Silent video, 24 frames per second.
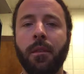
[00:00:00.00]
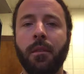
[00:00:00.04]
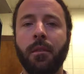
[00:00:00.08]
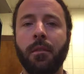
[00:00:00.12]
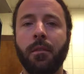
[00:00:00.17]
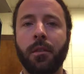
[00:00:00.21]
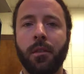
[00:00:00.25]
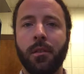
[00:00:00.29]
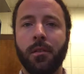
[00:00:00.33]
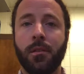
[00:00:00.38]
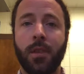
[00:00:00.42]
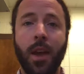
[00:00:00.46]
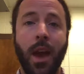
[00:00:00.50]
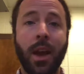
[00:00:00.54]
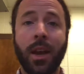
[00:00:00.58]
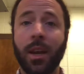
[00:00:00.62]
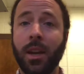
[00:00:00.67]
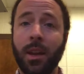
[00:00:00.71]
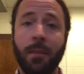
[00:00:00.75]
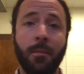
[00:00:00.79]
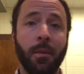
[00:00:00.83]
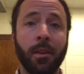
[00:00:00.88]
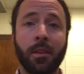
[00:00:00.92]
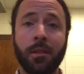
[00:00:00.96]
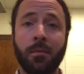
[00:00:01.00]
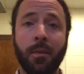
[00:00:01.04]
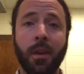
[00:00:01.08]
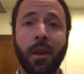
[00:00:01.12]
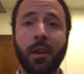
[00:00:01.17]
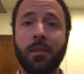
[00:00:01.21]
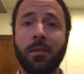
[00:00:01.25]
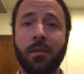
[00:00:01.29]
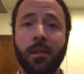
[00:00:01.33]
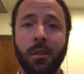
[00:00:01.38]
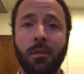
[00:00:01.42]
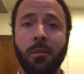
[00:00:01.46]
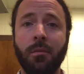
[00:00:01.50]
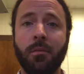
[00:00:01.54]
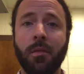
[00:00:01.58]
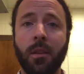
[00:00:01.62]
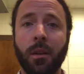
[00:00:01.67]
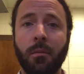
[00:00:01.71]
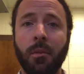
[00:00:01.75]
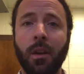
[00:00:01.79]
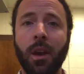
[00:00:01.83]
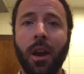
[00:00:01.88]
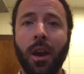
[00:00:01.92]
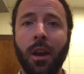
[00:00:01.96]
this academic space
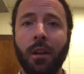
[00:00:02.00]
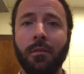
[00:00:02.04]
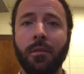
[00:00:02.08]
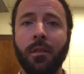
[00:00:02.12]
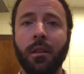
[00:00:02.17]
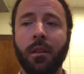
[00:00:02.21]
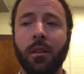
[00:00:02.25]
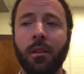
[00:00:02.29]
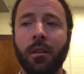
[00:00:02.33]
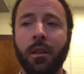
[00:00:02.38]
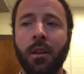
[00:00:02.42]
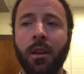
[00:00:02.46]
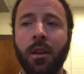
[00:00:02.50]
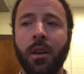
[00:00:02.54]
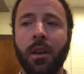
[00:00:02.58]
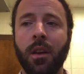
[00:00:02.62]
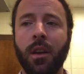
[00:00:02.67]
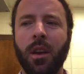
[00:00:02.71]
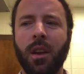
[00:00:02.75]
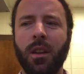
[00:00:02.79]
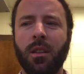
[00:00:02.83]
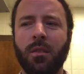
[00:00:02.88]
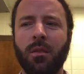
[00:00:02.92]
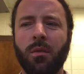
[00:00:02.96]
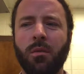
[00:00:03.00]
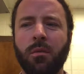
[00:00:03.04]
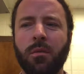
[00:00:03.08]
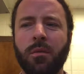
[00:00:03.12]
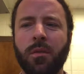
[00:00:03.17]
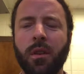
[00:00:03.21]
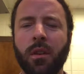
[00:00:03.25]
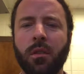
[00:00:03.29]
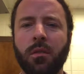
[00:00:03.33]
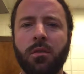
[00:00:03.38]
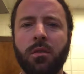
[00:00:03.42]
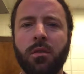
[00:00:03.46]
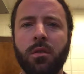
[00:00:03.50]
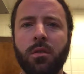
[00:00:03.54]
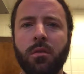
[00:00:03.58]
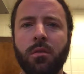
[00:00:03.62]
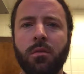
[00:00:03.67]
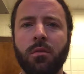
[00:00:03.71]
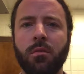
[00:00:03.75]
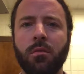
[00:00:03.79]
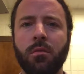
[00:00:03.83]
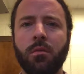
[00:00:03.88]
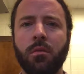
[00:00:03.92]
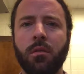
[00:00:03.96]
that we have here, and don't feel
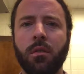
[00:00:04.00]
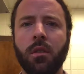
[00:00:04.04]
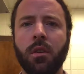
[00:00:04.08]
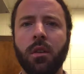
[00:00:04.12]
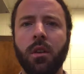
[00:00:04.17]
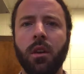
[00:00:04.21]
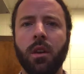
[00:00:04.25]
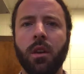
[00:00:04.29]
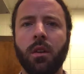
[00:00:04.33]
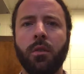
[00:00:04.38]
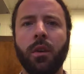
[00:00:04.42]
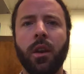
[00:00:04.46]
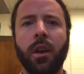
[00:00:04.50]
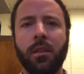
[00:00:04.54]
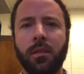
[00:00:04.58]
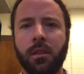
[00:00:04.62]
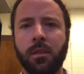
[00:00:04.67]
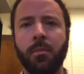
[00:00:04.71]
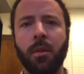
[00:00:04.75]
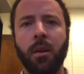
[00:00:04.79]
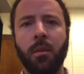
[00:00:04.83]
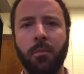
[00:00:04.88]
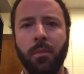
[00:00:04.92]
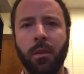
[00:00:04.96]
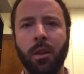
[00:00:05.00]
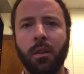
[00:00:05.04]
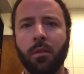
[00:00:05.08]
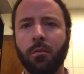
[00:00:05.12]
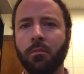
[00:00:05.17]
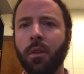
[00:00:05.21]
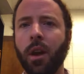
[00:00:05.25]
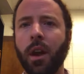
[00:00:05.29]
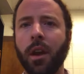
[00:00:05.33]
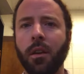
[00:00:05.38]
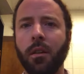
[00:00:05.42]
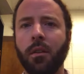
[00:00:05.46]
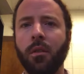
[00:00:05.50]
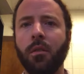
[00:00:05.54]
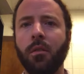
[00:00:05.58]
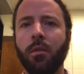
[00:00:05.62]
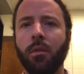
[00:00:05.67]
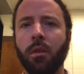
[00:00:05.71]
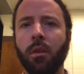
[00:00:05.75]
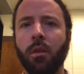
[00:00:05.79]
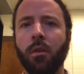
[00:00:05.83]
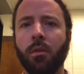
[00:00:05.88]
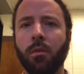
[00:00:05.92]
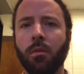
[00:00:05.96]
too crazy about being right
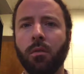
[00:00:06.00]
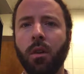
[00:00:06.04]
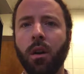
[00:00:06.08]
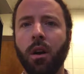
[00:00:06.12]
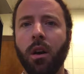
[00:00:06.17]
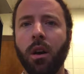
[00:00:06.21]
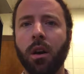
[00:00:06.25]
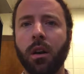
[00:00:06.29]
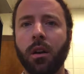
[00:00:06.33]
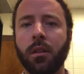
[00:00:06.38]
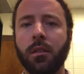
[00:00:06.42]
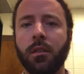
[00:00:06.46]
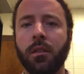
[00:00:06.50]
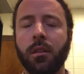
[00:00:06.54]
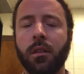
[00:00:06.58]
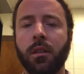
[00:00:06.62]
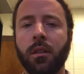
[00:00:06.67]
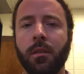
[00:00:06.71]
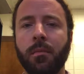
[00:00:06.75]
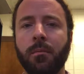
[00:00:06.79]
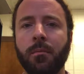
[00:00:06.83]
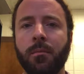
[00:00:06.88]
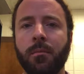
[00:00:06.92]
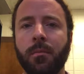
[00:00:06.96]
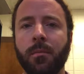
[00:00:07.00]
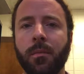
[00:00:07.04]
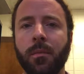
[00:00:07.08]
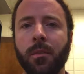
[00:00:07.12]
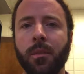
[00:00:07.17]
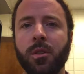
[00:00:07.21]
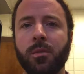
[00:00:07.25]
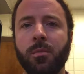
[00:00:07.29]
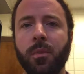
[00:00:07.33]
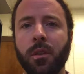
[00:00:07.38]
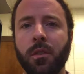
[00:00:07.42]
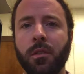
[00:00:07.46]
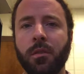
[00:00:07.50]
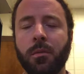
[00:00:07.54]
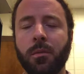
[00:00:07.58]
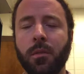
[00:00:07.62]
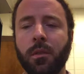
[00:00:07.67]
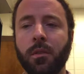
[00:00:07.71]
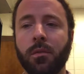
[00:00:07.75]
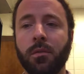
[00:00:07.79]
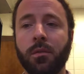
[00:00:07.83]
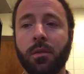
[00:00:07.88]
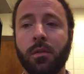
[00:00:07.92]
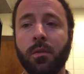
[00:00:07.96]
or wrong, especially with
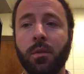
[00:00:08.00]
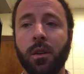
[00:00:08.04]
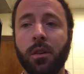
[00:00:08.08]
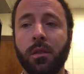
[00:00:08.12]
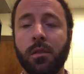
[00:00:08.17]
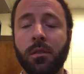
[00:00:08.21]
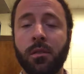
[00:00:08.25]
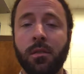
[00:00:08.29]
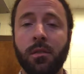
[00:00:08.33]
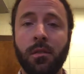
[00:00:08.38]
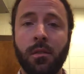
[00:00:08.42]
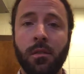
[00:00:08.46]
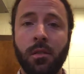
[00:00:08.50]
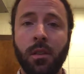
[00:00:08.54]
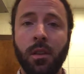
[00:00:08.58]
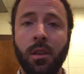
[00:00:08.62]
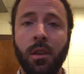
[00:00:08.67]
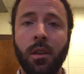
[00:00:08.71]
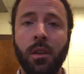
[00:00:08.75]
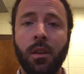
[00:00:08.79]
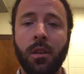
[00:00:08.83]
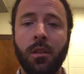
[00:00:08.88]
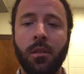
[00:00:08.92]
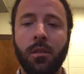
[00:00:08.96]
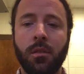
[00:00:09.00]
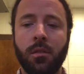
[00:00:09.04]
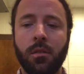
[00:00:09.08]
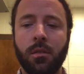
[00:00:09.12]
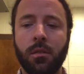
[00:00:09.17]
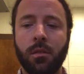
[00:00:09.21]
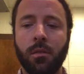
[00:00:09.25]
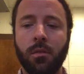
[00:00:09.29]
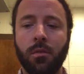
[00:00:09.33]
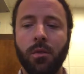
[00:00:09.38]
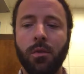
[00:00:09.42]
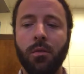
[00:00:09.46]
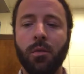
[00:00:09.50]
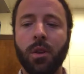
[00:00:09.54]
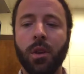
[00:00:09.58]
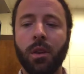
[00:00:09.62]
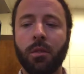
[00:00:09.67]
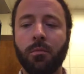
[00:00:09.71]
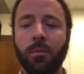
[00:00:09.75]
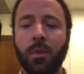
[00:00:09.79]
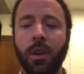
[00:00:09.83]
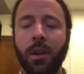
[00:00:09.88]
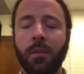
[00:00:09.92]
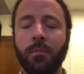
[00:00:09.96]
those questions. So you
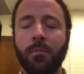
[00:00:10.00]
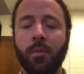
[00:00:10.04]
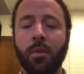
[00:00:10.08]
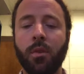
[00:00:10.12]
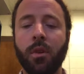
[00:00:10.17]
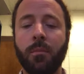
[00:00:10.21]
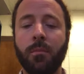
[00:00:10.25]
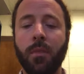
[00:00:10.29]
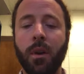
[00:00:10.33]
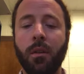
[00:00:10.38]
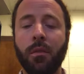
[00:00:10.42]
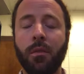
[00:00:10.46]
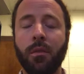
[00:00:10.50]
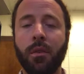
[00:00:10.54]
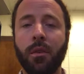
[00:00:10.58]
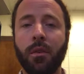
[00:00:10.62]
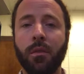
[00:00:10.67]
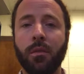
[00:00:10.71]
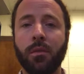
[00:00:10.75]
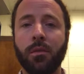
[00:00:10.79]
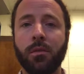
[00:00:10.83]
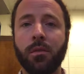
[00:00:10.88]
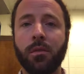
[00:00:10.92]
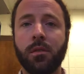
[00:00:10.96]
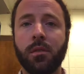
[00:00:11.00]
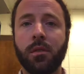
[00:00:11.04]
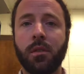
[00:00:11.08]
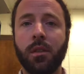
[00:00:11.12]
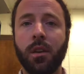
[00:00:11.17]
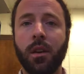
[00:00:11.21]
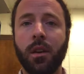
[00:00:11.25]
can read more about those